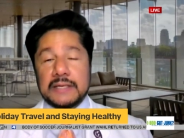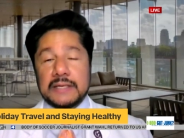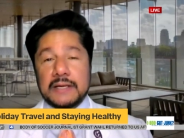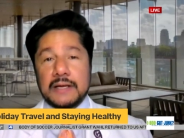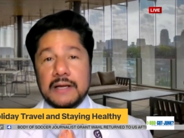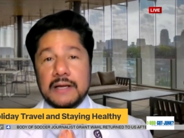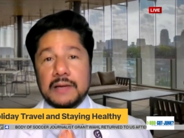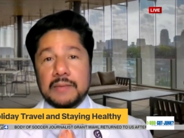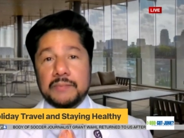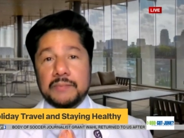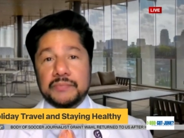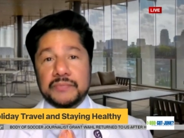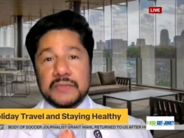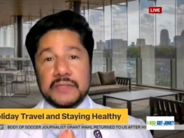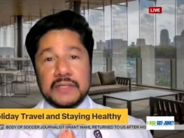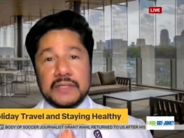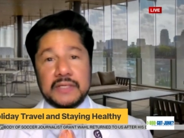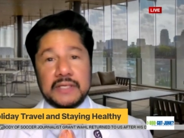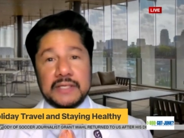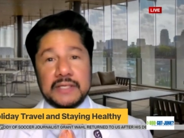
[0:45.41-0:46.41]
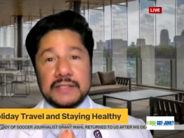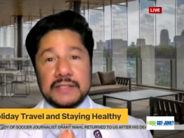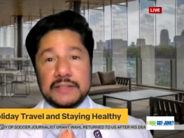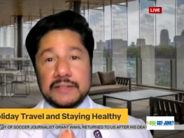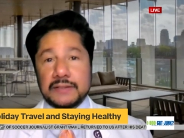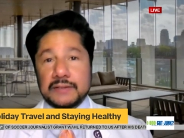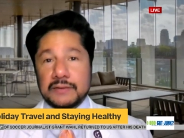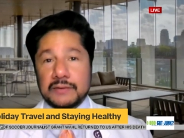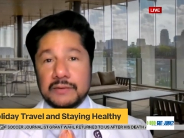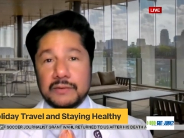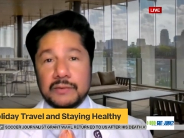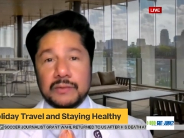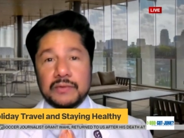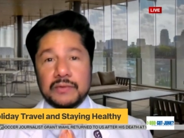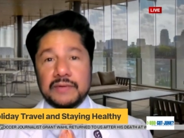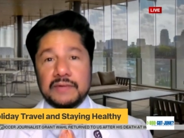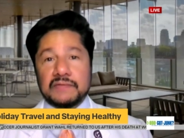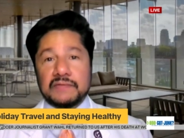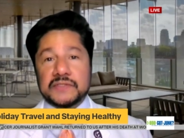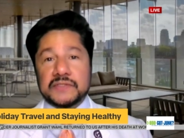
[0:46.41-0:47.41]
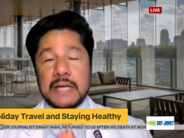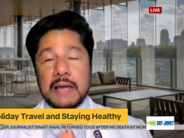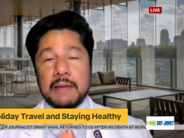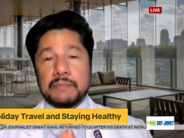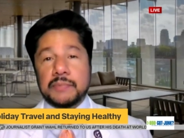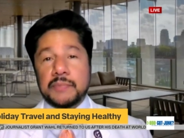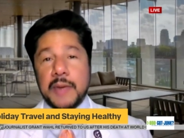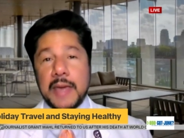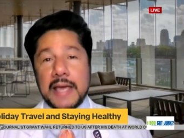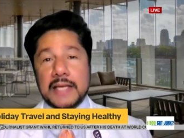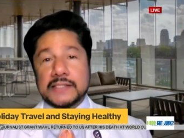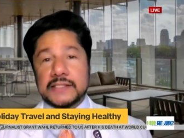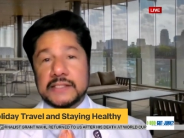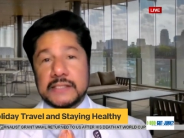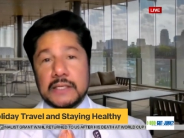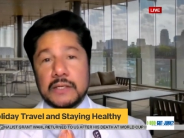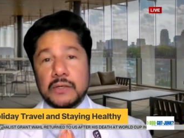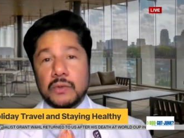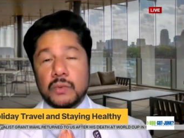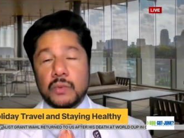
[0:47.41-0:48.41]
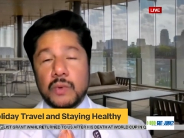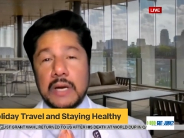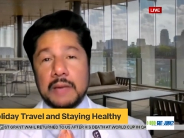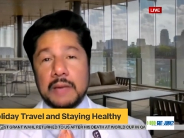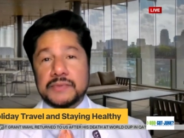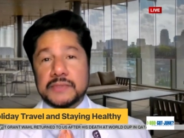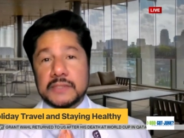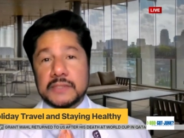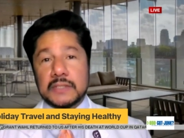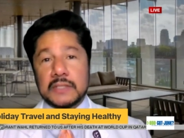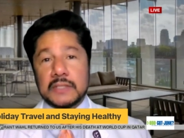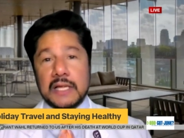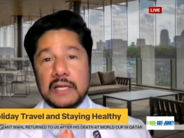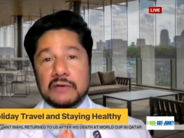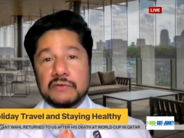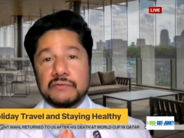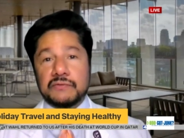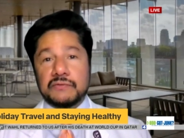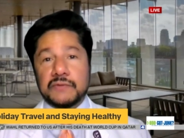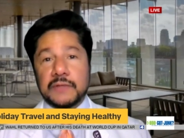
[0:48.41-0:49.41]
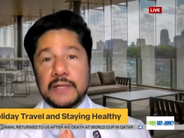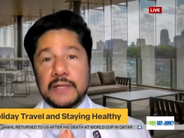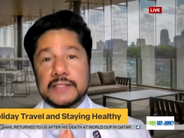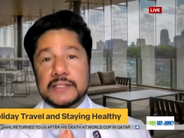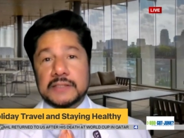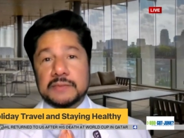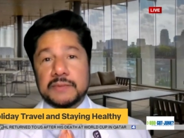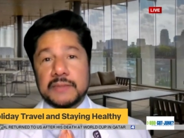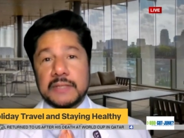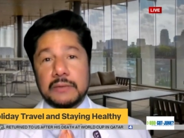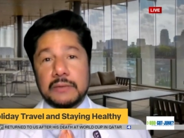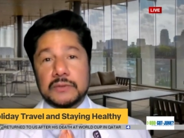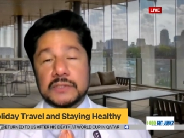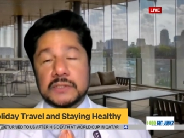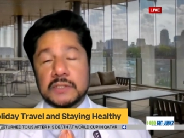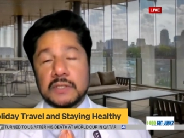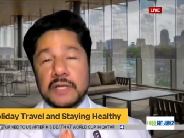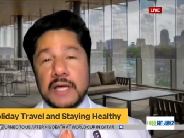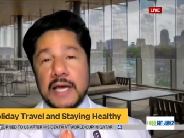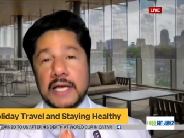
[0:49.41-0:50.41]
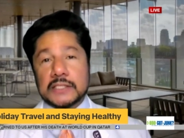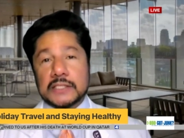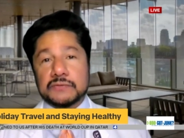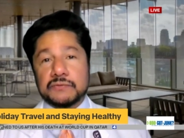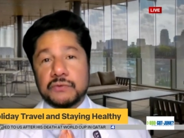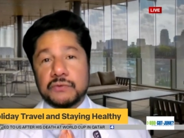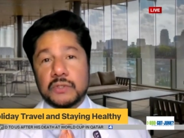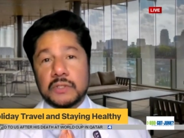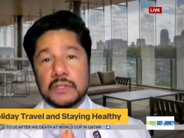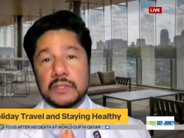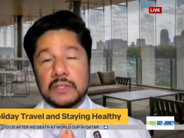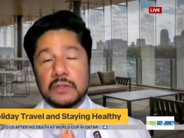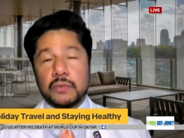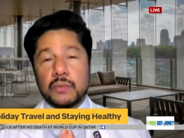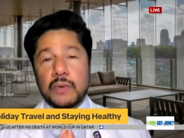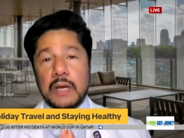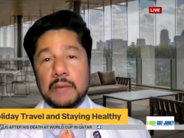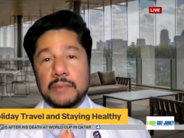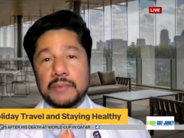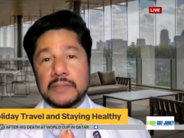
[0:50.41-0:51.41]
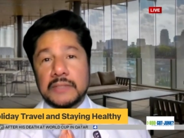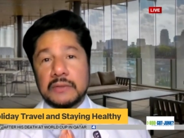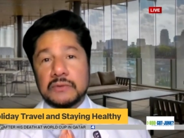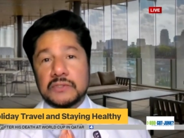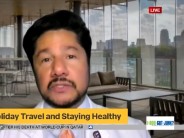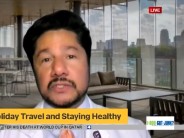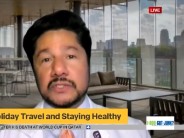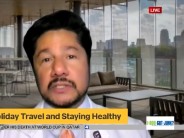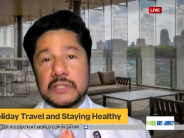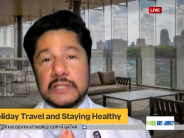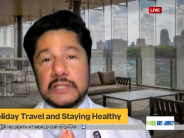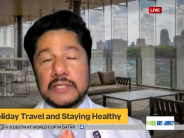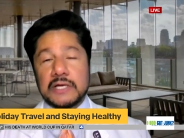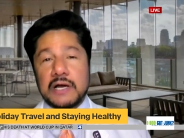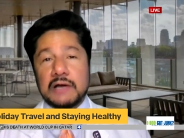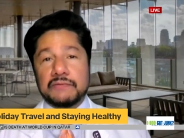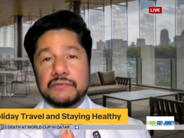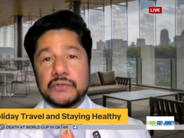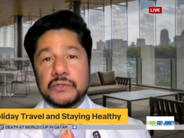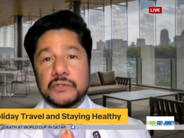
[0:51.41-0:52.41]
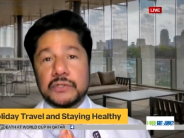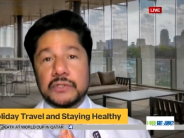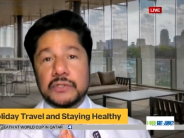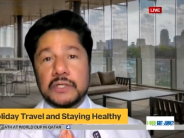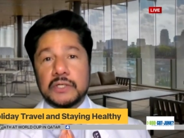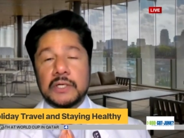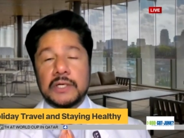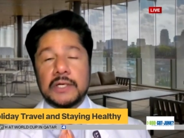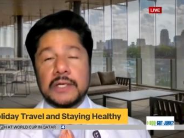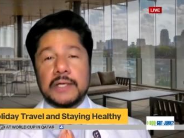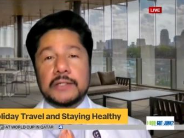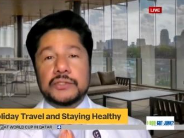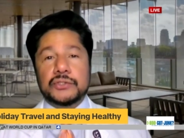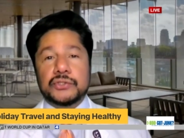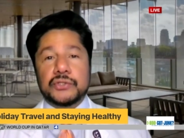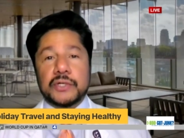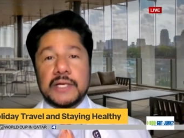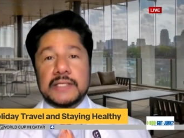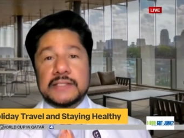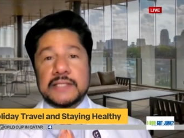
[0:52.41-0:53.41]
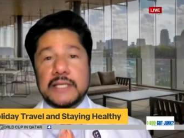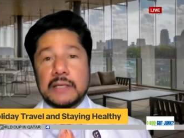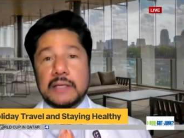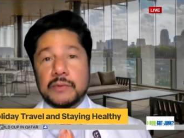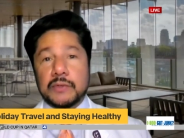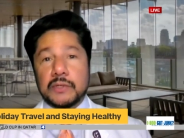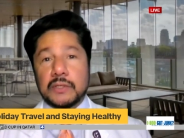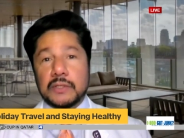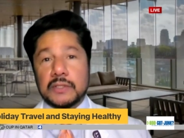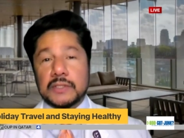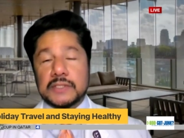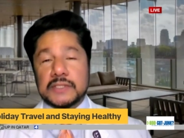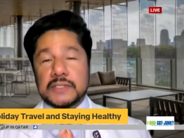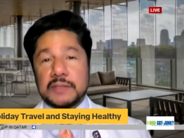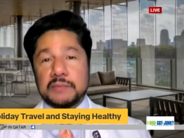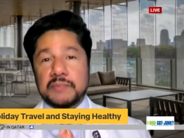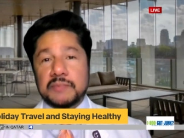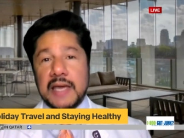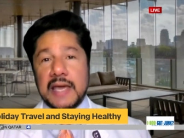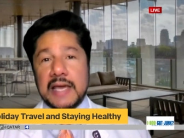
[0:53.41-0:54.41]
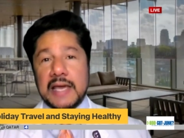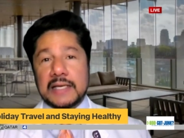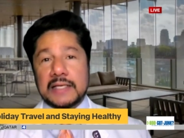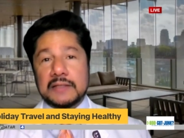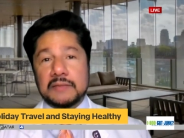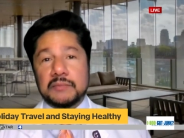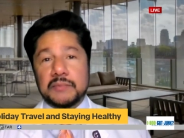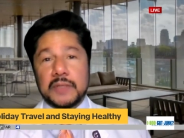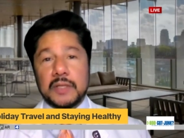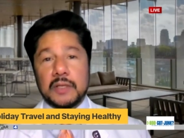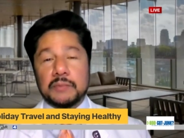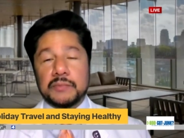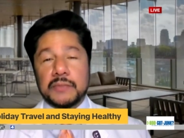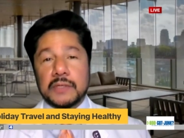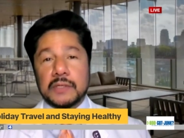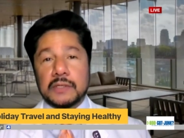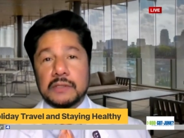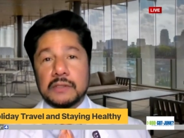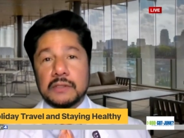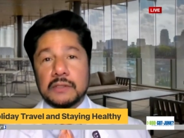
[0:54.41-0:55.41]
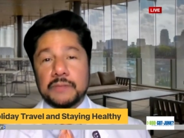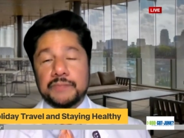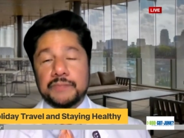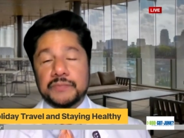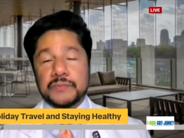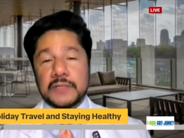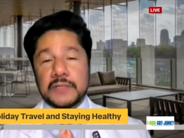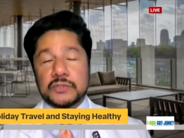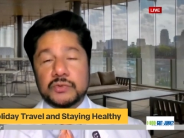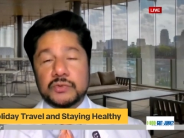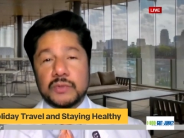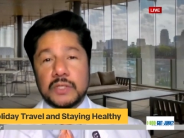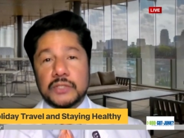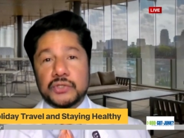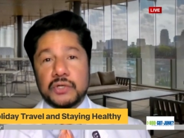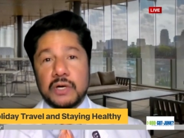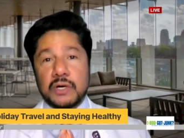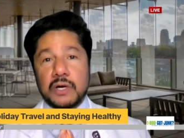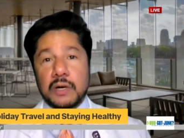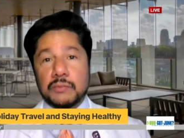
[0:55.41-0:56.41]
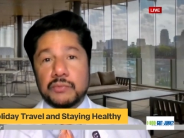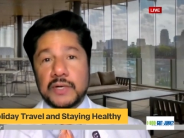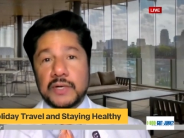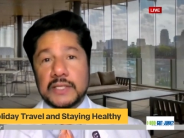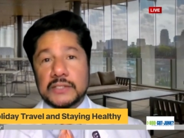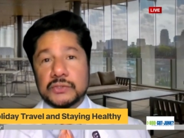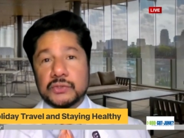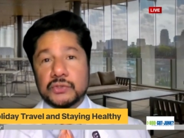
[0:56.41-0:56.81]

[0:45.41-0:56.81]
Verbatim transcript: Um, and they've stopped passing out wipes in a lot of flights, but I would still ask for a little wipe, and I would just clean off your tray table, seat back, and belt buckle, as well as your armrest.